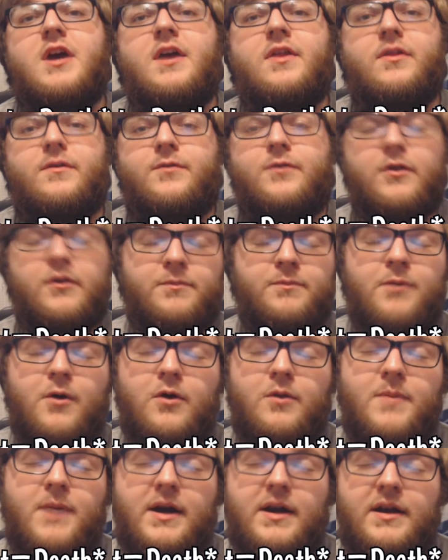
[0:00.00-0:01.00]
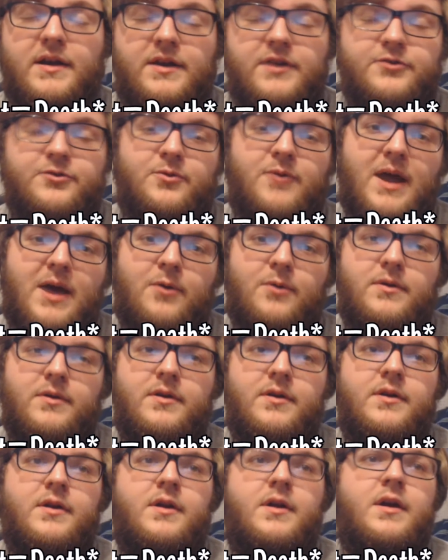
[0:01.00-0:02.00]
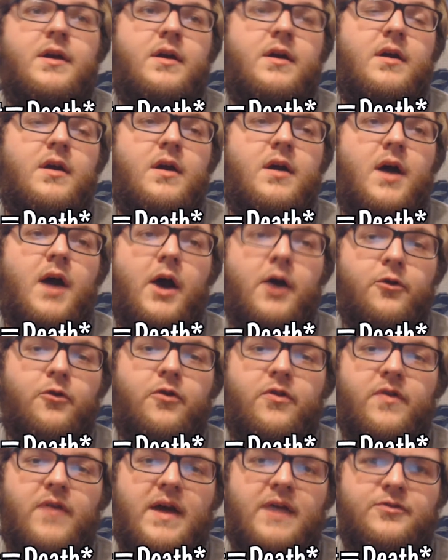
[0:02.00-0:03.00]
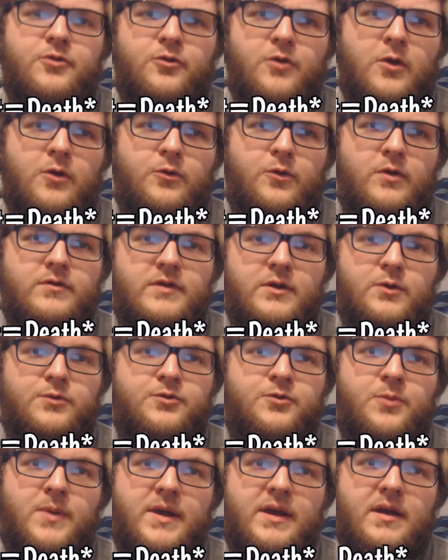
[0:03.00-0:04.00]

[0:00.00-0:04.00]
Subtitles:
the first Pokemon in each route. Other than that, there's also a little tweak.